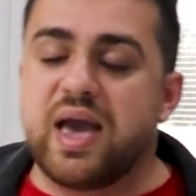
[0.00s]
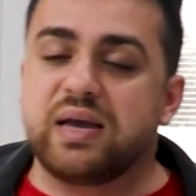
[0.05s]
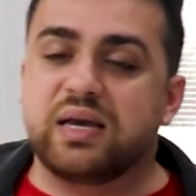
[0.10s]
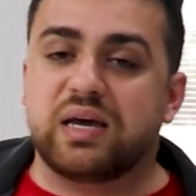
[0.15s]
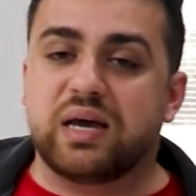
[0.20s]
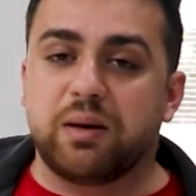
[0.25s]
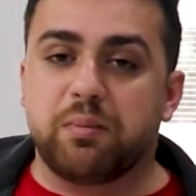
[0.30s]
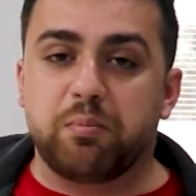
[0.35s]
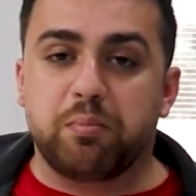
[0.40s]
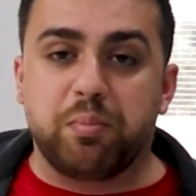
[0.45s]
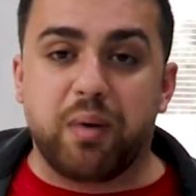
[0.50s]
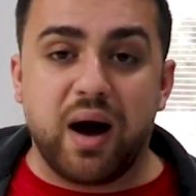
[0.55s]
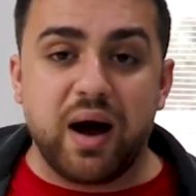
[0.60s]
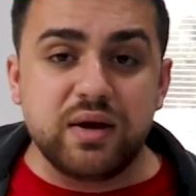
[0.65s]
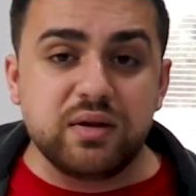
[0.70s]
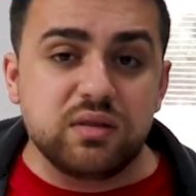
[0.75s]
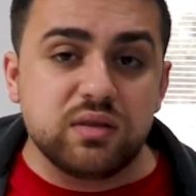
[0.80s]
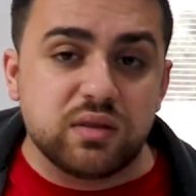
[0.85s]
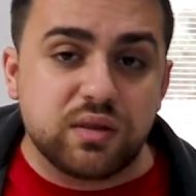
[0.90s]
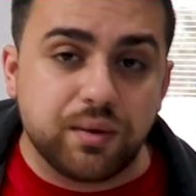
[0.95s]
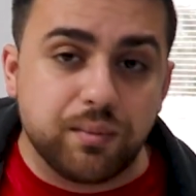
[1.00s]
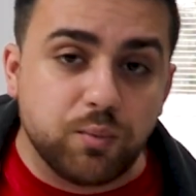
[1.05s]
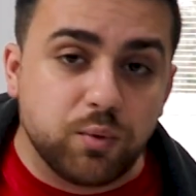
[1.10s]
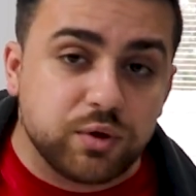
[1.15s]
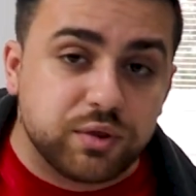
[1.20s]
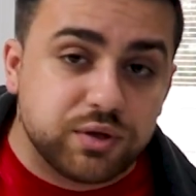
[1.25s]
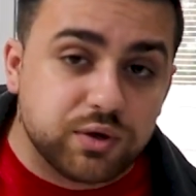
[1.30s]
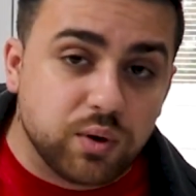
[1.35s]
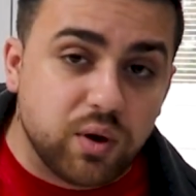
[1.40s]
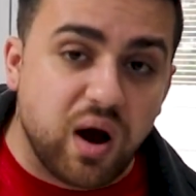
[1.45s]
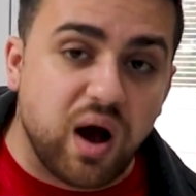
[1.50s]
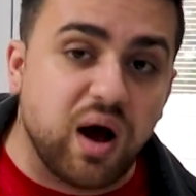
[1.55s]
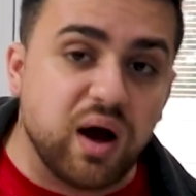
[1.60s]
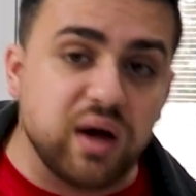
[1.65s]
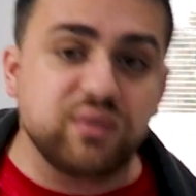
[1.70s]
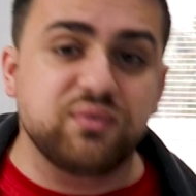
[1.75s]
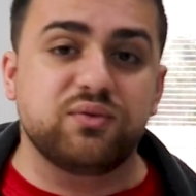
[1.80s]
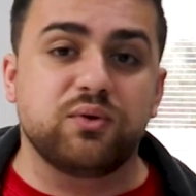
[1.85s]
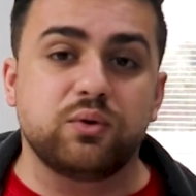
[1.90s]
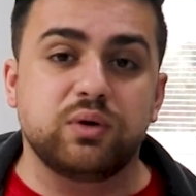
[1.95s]
and combine them with your
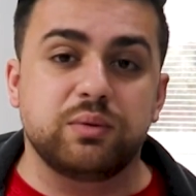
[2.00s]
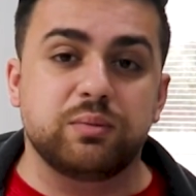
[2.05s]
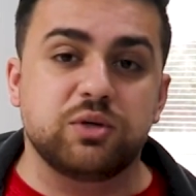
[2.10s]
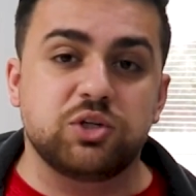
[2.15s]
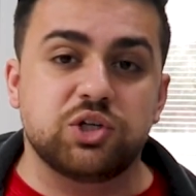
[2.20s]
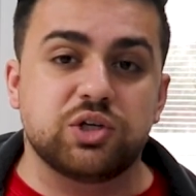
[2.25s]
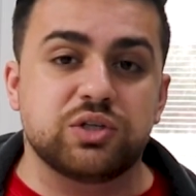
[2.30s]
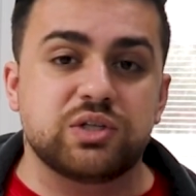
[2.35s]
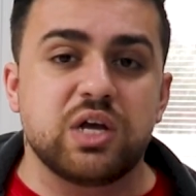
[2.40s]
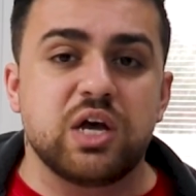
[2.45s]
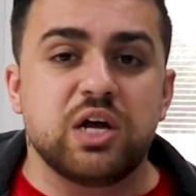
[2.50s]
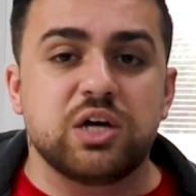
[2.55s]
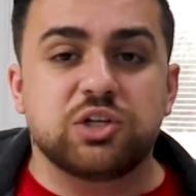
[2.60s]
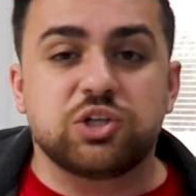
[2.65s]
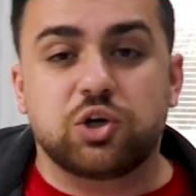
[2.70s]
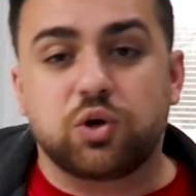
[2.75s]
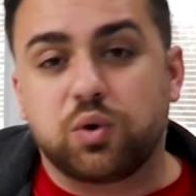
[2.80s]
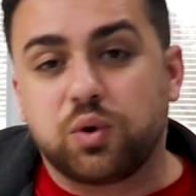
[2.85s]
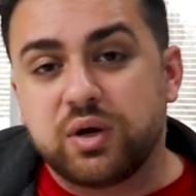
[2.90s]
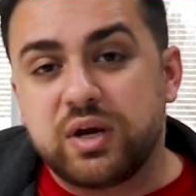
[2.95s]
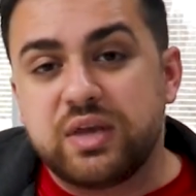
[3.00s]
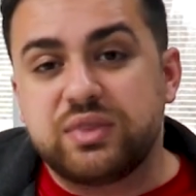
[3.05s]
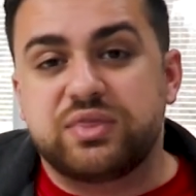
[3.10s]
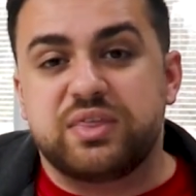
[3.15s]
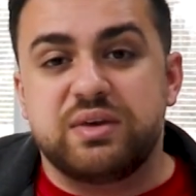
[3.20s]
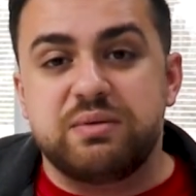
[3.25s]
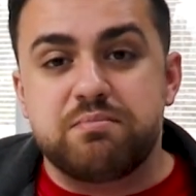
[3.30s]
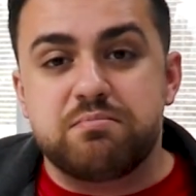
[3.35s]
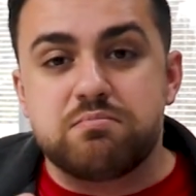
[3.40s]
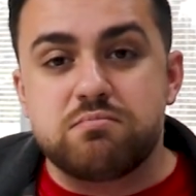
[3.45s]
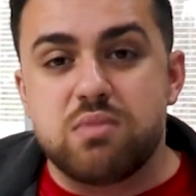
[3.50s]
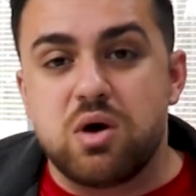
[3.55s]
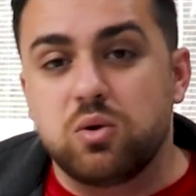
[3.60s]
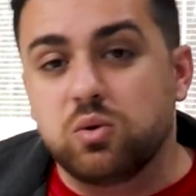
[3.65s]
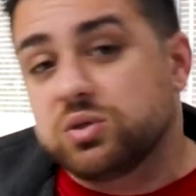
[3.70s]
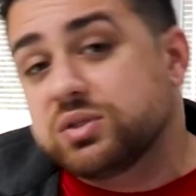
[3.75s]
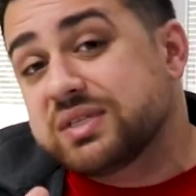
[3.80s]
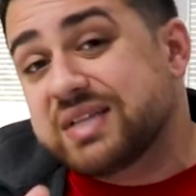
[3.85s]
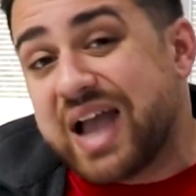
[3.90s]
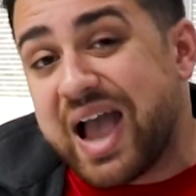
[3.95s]
iPhone images to create the
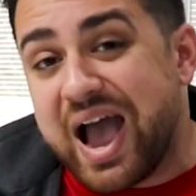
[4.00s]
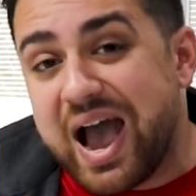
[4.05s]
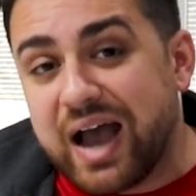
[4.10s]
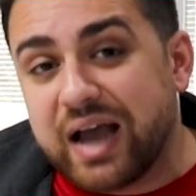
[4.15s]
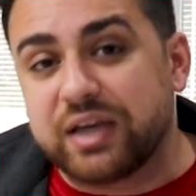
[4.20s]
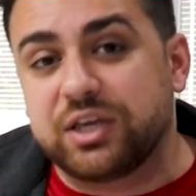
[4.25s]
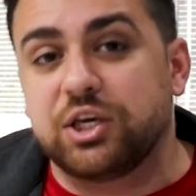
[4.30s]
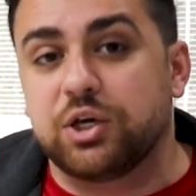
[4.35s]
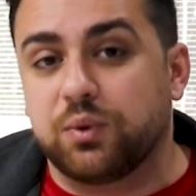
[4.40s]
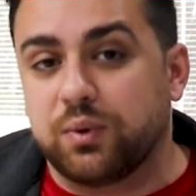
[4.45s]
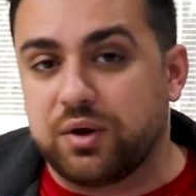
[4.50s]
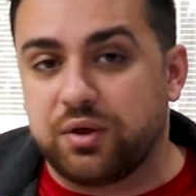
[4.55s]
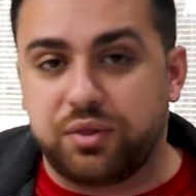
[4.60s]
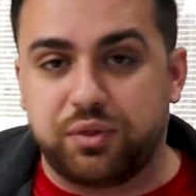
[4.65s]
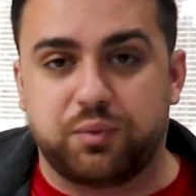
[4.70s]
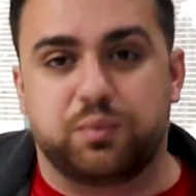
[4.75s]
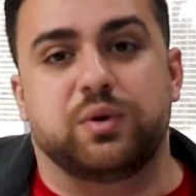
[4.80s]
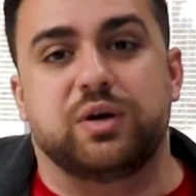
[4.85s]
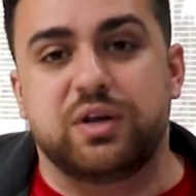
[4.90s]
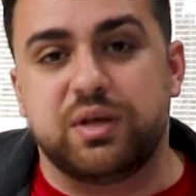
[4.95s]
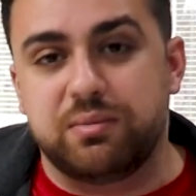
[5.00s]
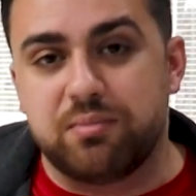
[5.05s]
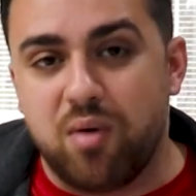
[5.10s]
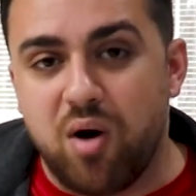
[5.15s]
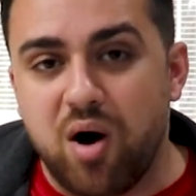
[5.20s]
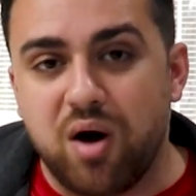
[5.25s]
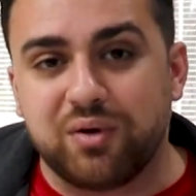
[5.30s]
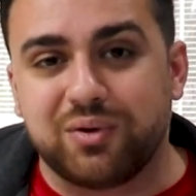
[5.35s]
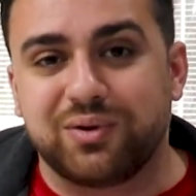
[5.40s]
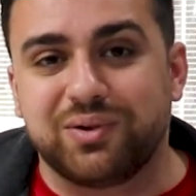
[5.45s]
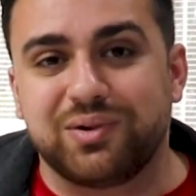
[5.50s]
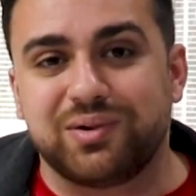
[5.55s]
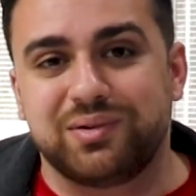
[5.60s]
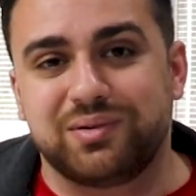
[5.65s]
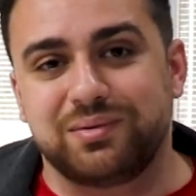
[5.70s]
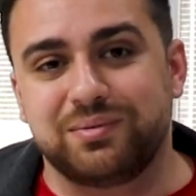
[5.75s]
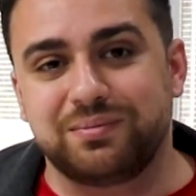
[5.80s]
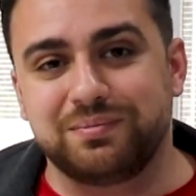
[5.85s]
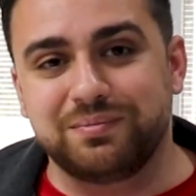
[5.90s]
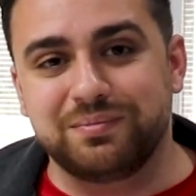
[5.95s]
most accurate 3D model.